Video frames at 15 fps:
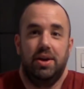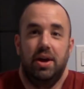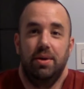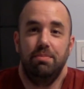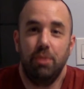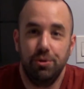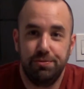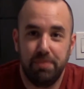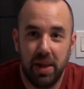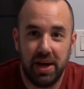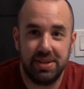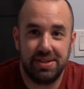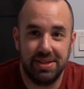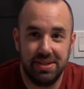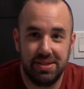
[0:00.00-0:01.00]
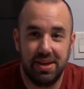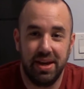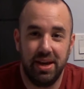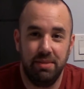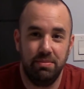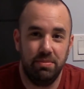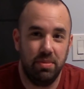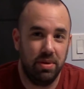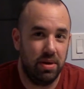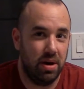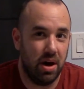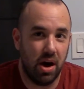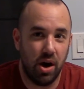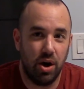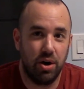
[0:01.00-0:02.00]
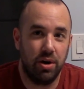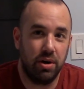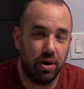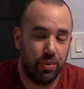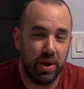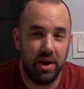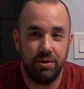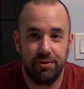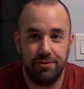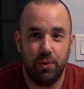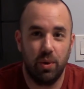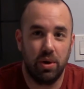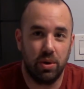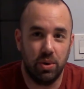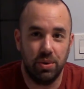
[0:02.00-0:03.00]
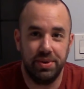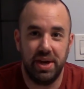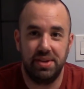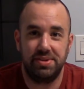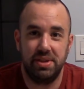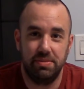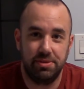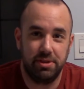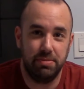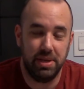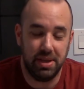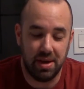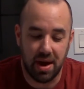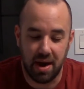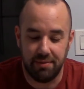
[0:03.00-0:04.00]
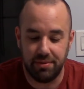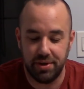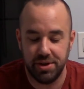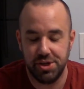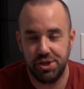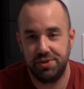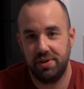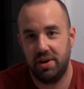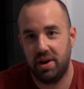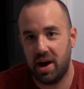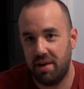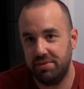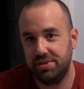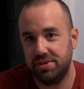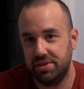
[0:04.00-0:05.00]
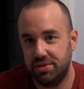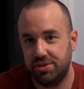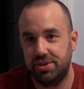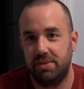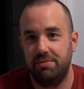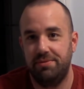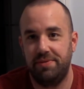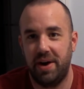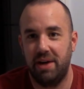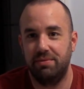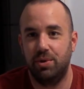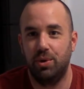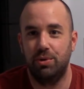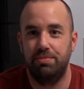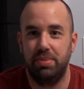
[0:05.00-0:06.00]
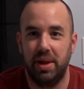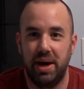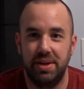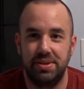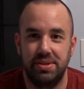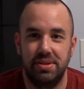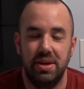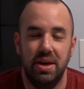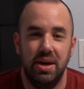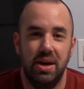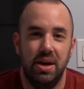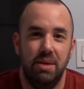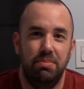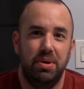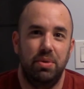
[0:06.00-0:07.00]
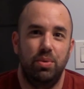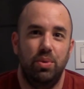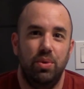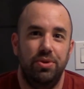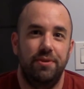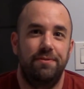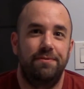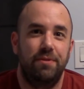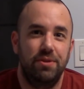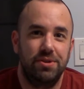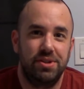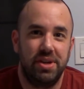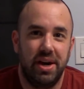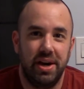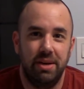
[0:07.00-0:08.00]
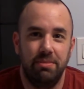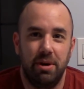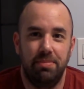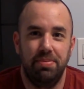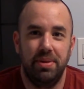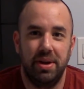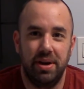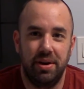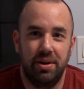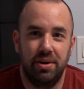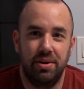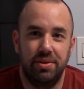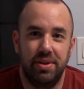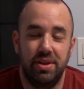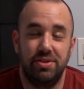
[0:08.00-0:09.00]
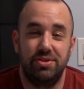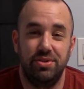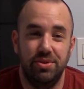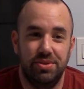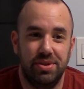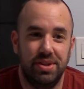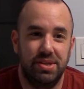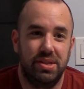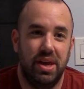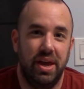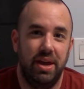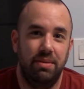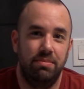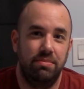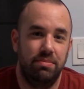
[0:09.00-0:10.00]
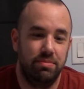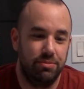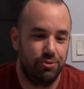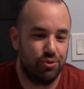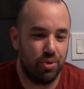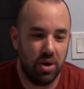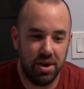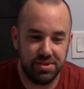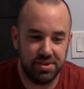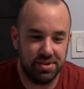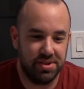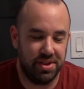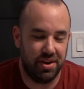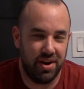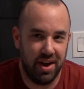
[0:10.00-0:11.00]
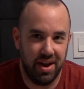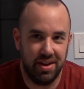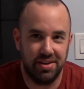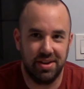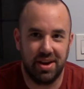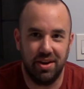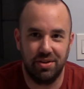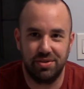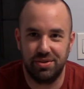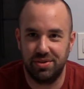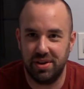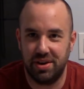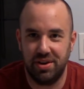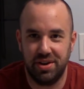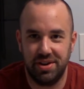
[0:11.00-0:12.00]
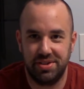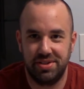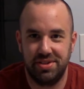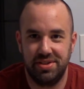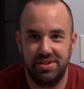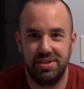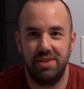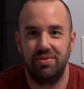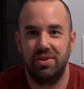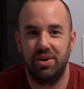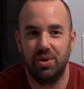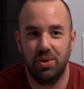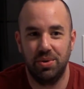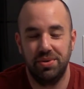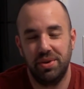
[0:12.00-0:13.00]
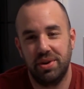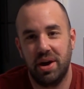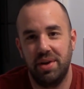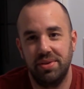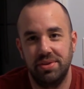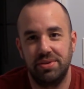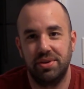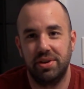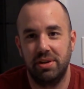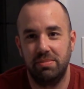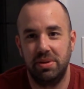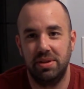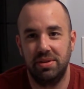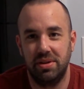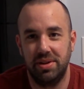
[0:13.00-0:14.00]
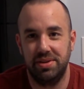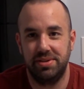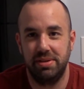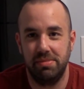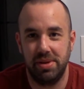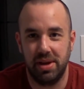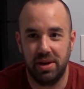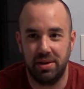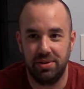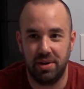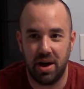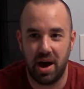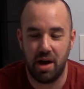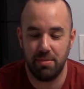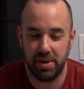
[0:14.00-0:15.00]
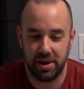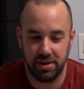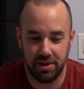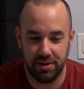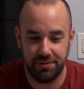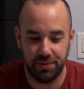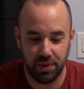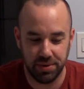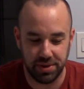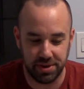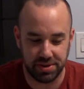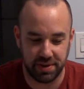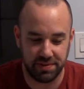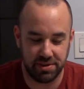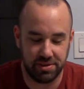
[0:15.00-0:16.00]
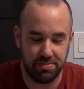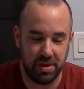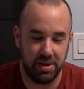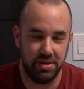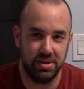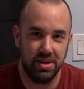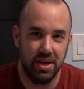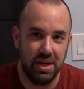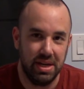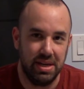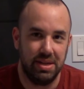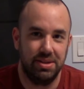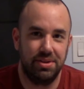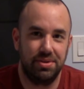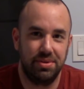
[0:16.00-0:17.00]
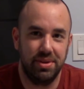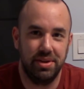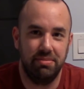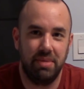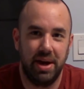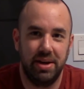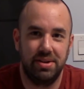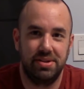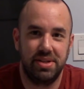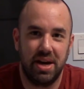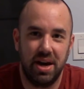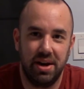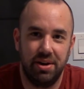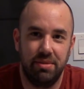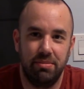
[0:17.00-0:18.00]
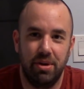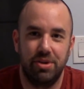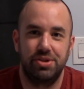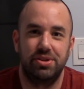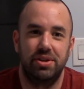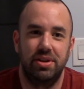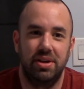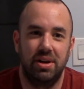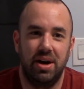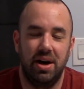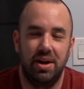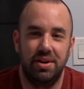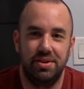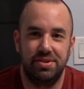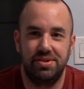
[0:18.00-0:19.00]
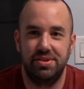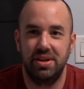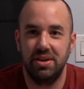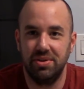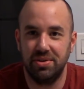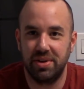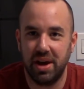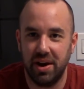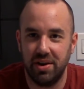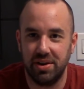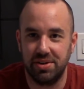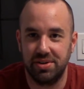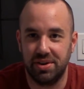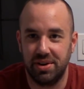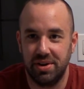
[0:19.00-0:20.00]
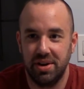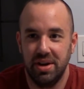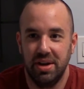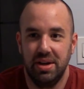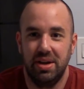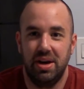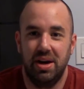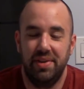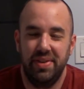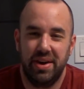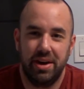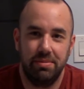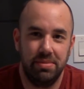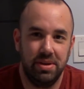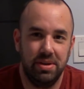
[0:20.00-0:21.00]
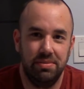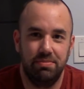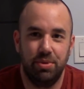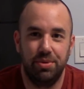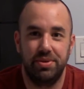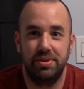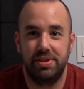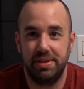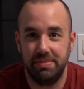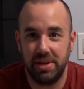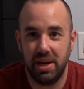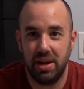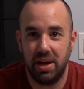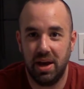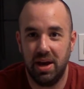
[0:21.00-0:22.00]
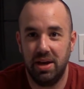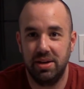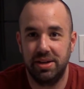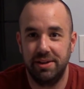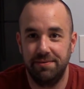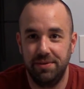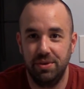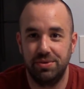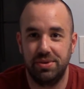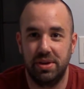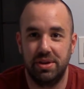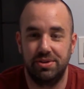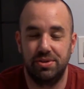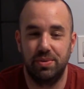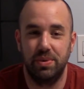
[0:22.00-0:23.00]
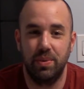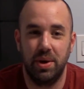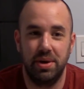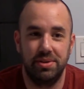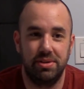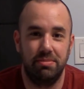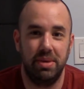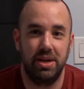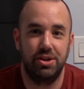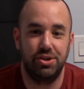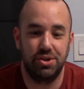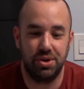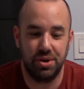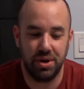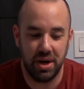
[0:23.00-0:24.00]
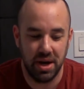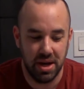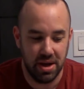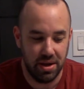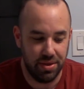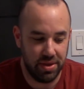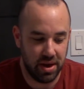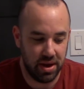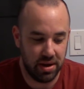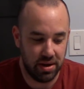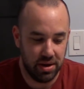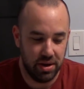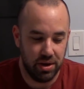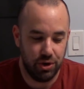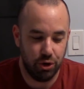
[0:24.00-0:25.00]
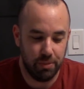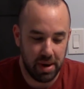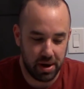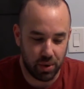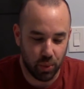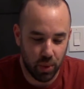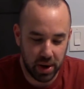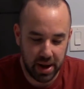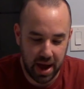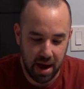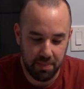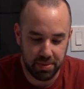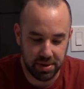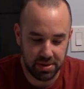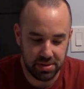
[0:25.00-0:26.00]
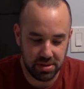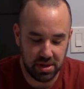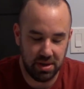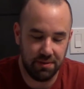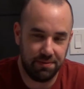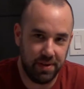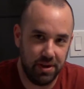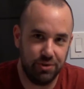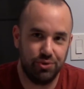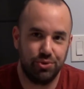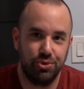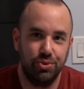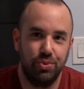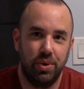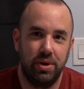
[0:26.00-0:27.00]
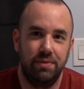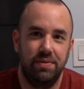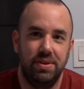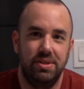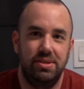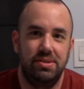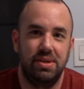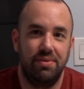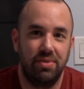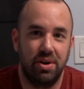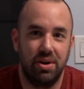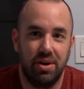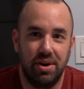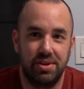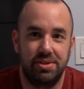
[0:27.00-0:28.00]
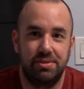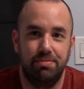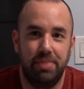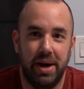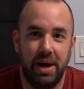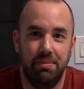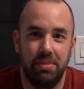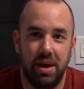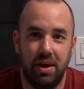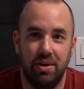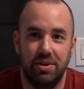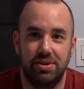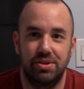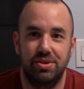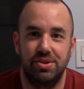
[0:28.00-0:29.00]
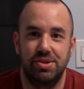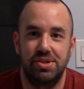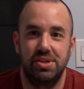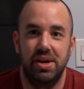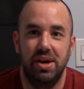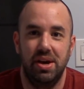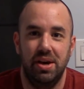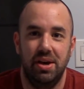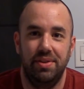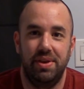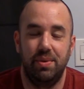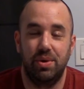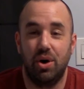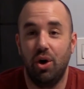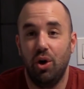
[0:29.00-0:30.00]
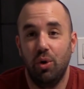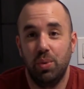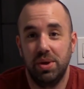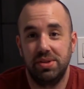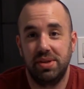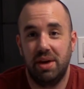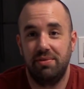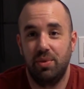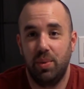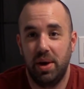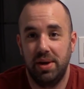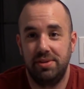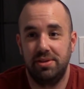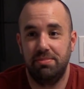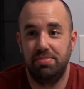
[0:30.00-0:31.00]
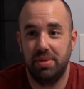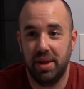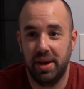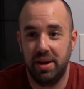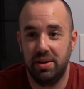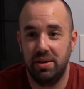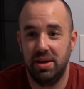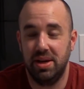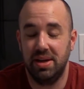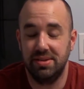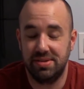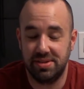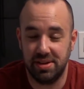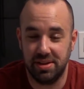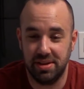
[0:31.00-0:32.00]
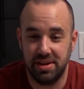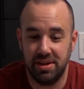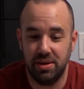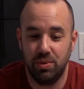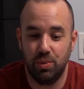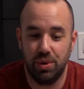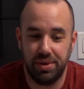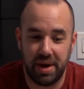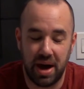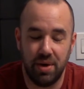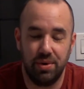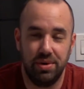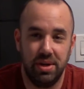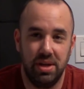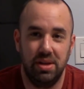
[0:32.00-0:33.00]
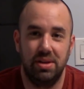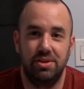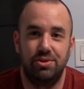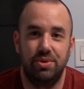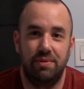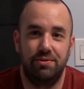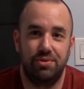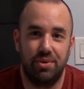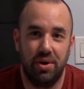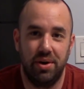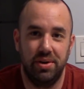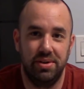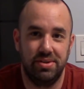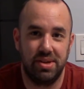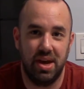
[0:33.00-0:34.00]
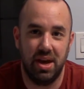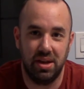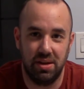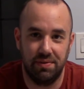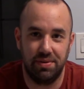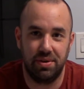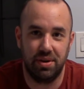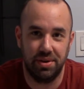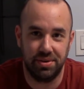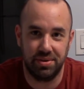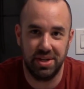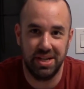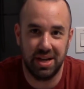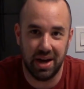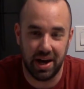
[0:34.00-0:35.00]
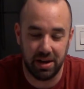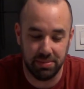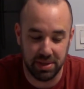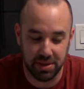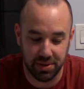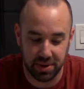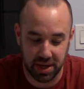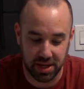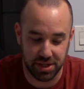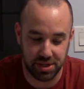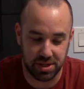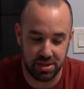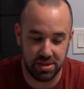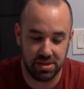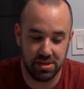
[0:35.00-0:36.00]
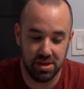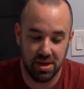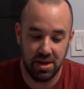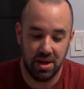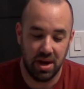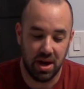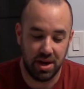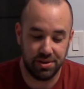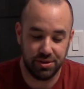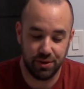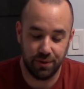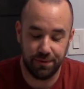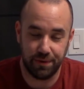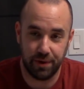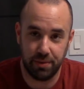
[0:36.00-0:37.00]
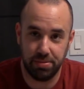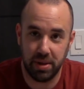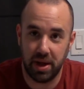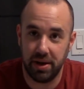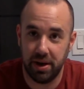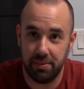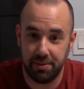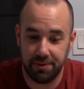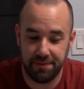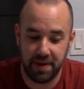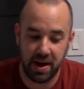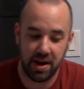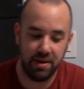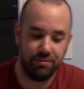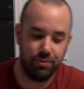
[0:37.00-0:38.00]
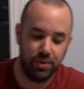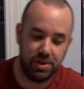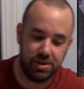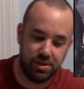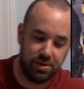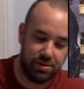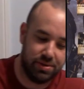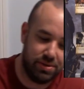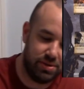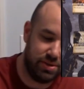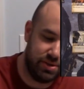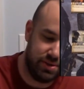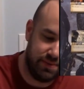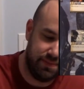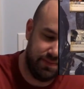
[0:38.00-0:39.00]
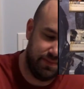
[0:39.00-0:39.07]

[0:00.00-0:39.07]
Most plots in this game are around 4 gold. That seems to be the average. Obviously, there's some 5 gold plots. But the first time a player that is new to this game draws into hand a character that costs 7 gold, I think they're going to be a little intimidated. How am I going to afford this? I have to spend literally my entire marshalling on a single character. And that can be both intimidating and confusing. So we wanted to make sure that no matter what happened, if they drew one of these 7-cost bomb characters, they would always have a way to play it instantly without needing to have drawn into any of their other economy locations. So for plot number 5, we chose